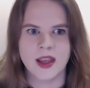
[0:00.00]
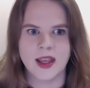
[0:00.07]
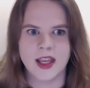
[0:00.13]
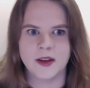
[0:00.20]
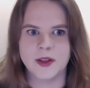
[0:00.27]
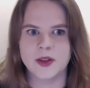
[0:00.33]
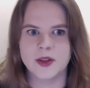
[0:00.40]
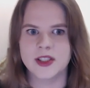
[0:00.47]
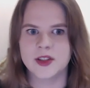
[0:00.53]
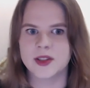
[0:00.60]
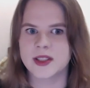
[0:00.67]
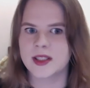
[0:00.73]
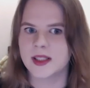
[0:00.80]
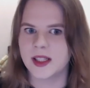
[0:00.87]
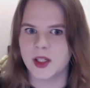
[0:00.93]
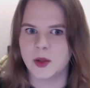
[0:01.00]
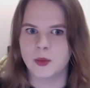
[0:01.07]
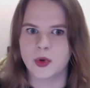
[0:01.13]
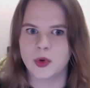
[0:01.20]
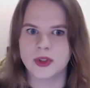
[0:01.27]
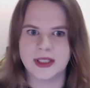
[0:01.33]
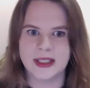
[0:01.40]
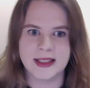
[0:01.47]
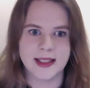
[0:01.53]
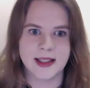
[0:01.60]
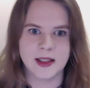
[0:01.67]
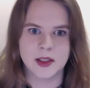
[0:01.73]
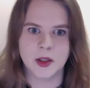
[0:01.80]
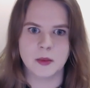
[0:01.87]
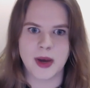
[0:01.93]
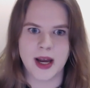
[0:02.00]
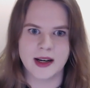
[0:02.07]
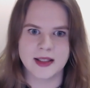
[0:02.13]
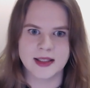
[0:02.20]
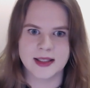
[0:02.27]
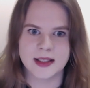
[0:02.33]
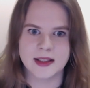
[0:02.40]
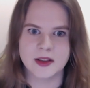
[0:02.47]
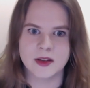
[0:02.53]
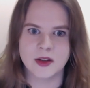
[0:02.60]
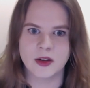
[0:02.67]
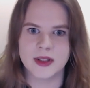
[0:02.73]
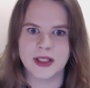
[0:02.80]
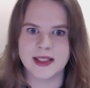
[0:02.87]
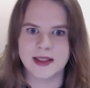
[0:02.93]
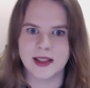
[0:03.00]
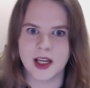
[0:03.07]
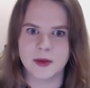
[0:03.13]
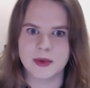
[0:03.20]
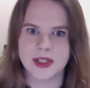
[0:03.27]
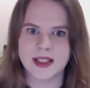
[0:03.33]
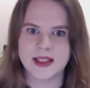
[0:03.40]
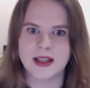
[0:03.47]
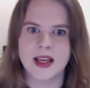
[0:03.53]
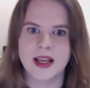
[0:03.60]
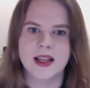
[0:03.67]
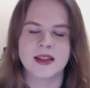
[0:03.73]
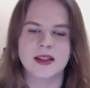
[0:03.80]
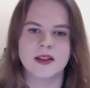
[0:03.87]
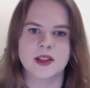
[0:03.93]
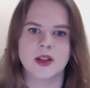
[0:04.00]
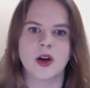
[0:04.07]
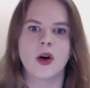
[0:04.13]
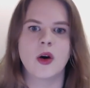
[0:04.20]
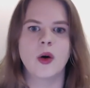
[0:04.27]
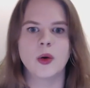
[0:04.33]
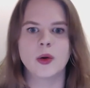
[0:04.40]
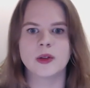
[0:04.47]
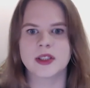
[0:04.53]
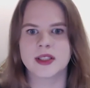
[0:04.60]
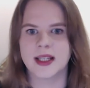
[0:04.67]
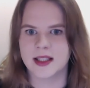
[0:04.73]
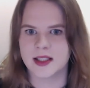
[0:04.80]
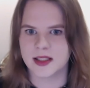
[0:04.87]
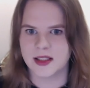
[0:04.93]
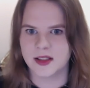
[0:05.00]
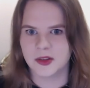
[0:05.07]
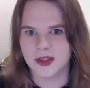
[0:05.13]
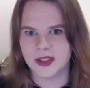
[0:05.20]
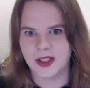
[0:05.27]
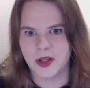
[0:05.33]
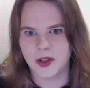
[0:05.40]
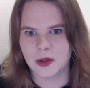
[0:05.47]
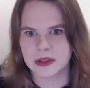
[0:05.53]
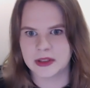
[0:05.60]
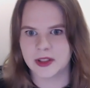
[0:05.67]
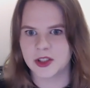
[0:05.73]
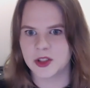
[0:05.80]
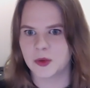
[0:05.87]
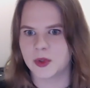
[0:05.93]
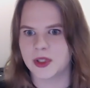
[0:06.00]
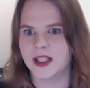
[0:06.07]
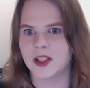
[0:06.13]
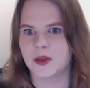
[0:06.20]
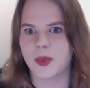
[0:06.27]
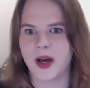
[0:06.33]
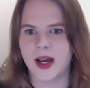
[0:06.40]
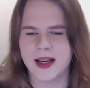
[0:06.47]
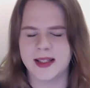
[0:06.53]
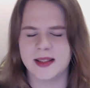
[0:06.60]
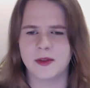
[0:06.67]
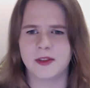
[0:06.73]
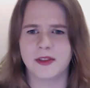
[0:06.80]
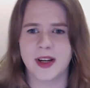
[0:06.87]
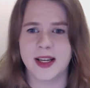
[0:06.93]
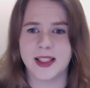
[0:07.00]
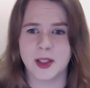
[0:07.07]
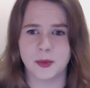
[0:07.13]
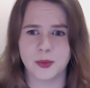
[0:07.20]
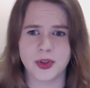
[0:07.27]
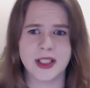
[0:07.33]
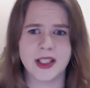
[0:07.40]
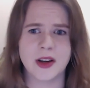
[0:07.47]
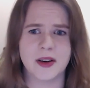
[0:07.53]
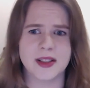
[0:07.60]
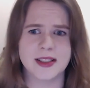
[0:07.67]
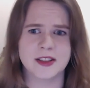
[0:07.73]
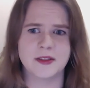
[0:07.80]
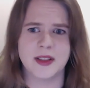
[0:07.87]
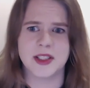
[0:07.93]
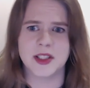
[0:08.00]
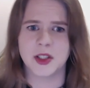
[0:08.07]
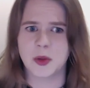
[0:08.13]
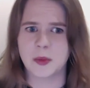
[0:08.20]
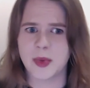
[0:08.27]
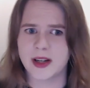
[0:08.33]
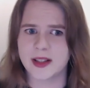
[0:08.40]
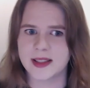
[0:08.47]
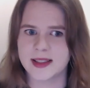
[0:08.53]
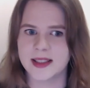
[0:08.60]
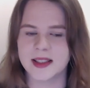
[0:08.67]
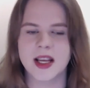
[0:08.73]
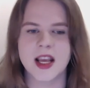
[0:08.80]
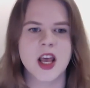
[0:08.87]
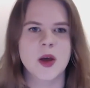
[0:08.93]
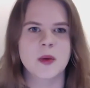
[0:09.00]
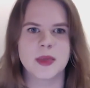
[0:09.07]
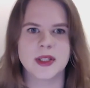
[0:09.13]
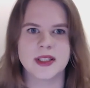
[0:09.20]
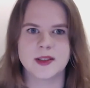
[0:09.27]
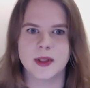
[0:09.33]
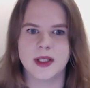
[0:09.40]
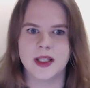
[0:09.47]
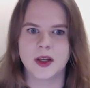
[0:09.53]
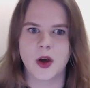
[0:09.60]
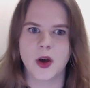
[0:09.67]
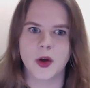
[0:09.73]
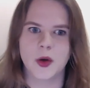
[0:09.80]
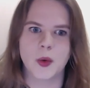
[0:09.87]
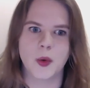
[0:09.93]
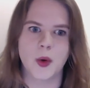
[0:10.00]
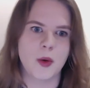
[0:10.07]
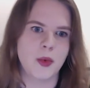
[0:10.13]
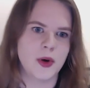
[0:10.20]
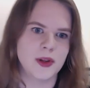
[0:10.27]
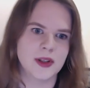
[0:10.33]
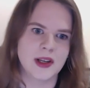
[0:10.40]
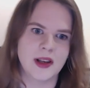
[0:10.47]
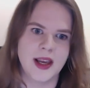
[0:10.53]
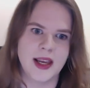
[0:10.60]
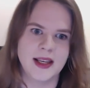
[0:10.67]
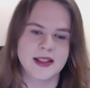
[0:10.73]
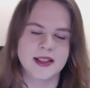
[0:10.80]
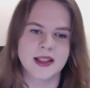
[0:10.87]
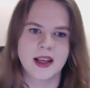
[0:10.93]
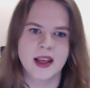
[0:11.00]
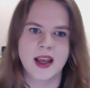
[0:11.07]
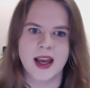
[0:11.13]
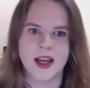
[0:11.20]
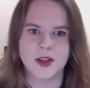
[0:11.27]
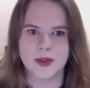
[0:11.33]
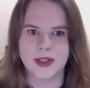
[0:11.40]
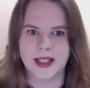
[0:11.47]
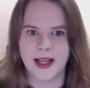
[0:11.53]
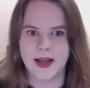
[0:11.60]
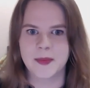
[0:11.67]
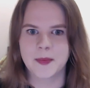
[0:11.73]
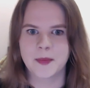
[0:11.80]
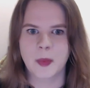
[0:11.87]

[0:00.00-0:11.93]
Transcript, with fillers: If you're interested in a more detailed comparison of these libraries, there is a whole section on the urql docs where you can find a pretty honest feature comparison between urql, Apollo Client, and Relay.